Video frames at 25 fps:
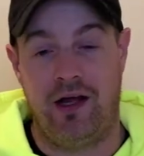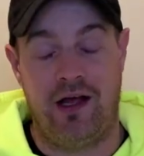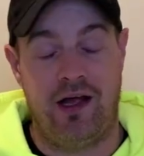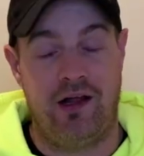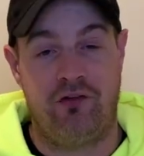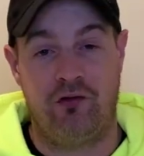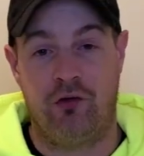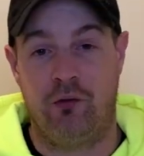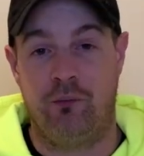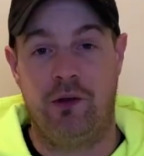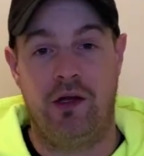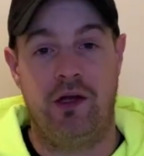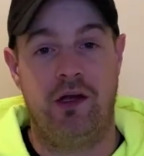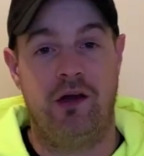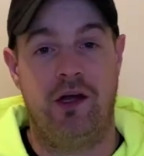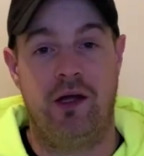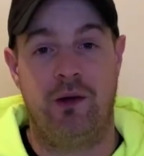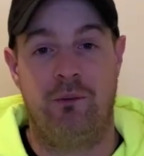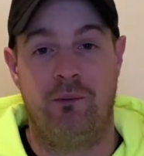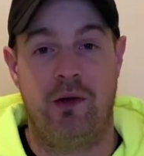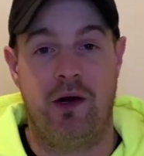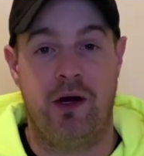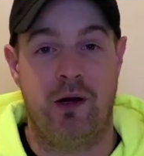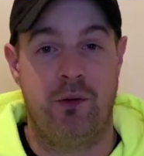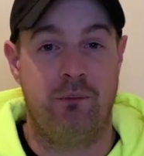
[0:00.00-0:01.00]
It's gonna be a
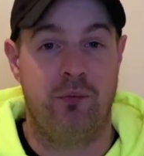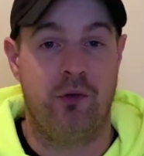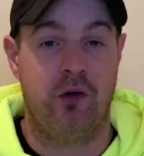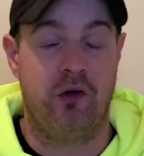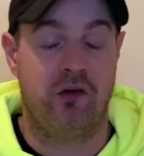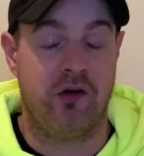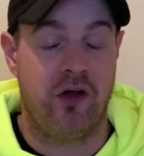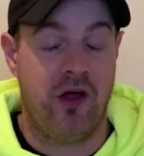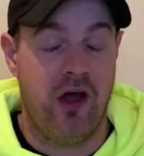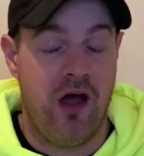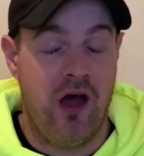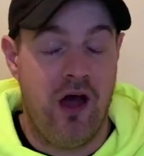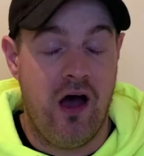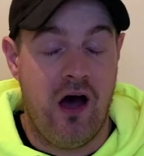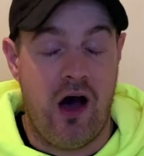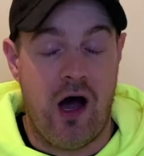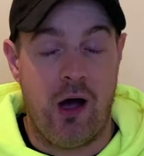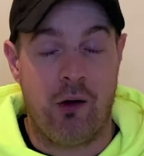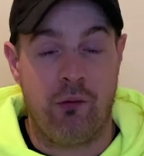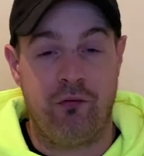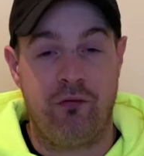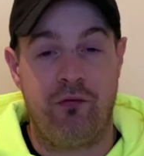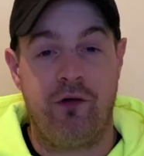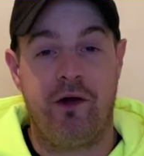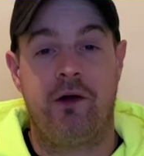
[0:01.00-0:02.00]
nightmare, but
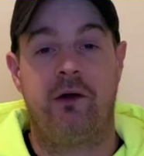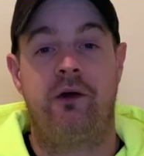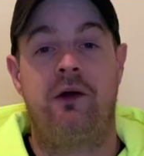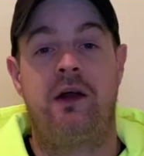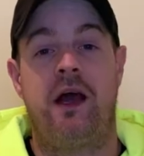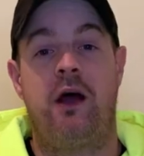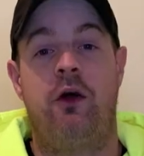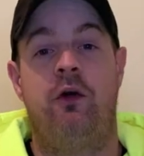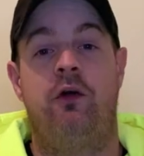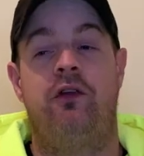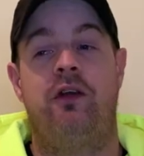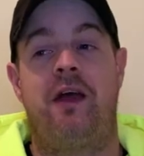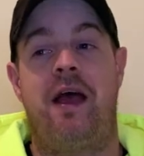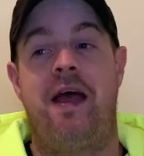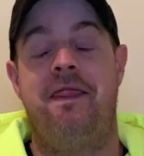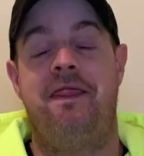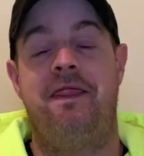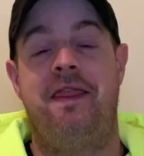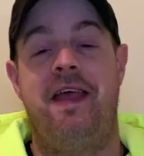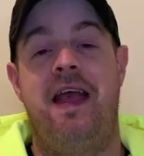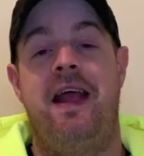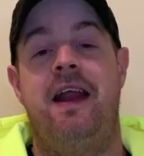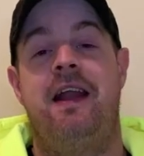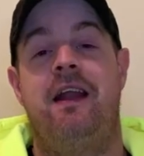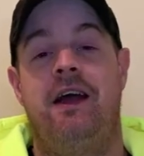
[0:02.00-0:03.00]
I will figure it out. And
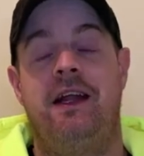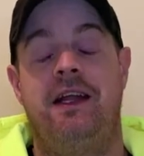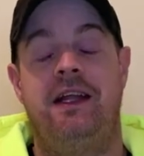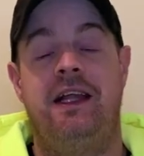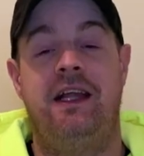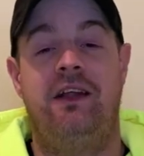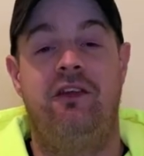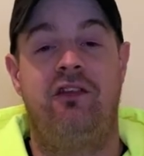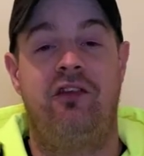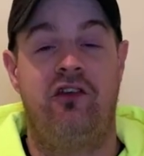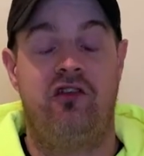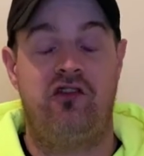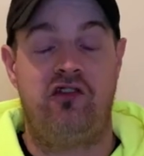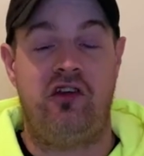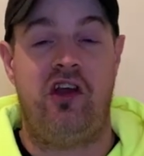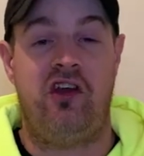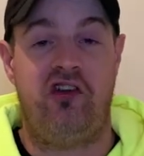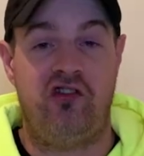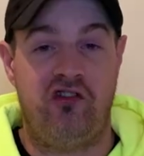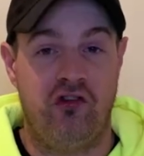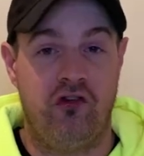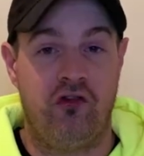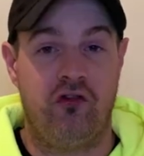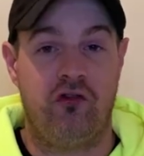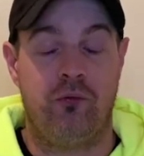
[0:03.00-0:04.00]
then I need
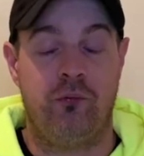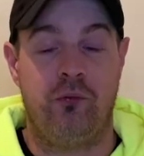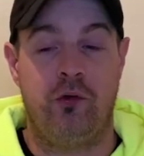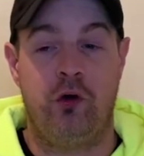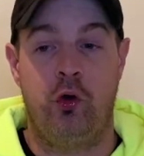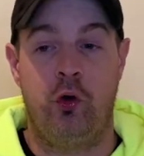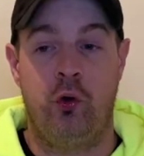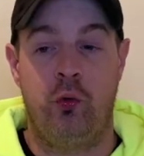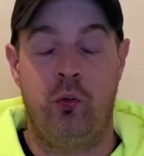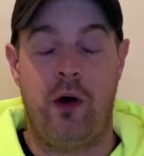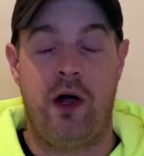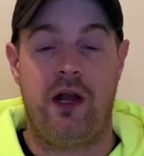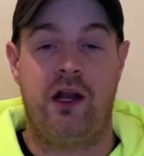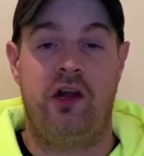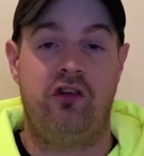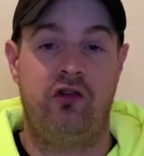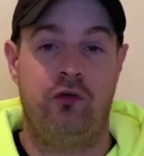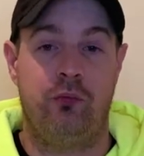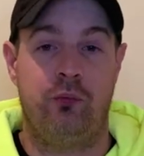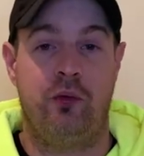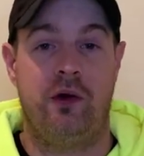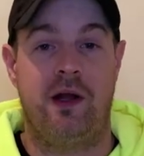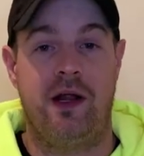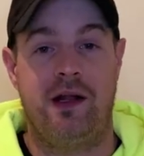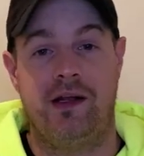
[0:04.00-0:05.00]
suggestions from you what I
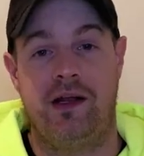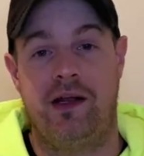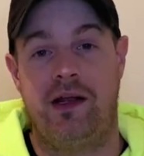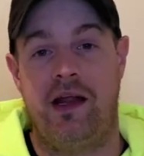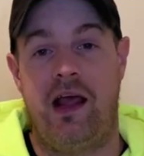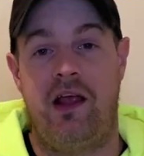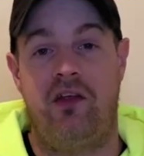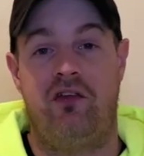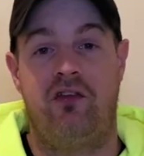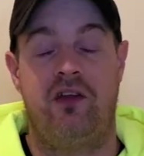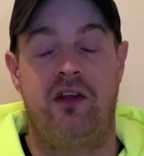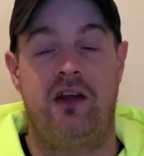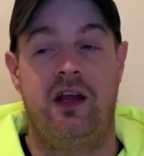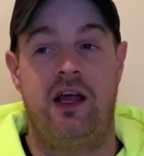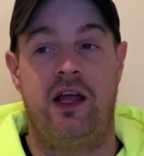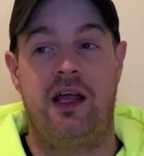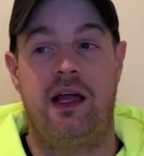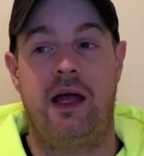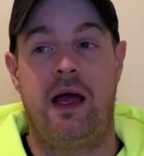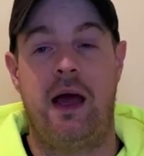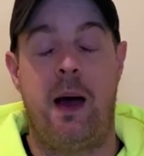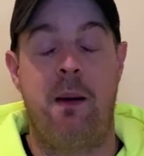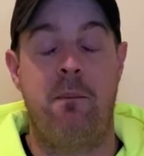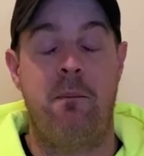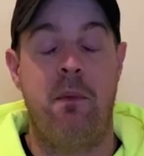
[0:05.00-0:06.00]
should put on the desk, like
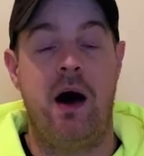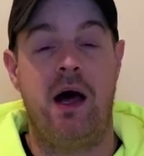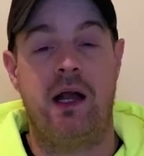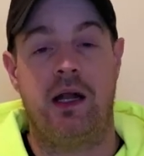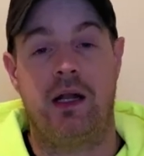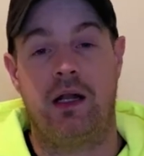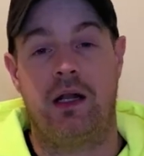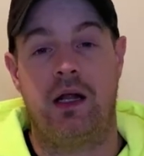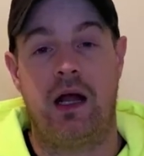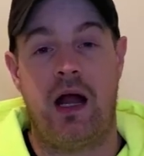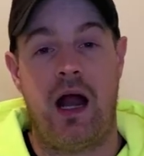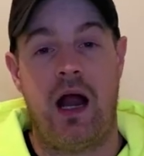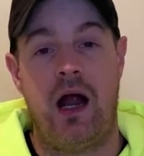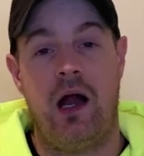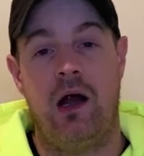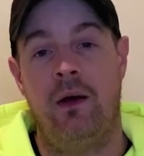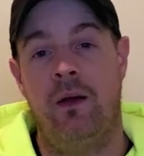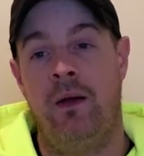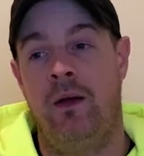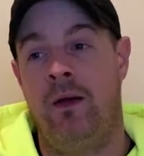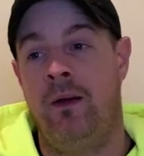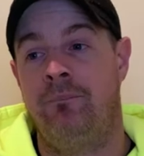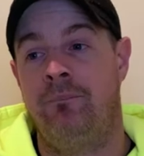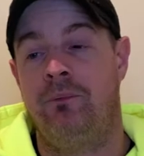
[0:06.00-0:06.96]
a model of the car.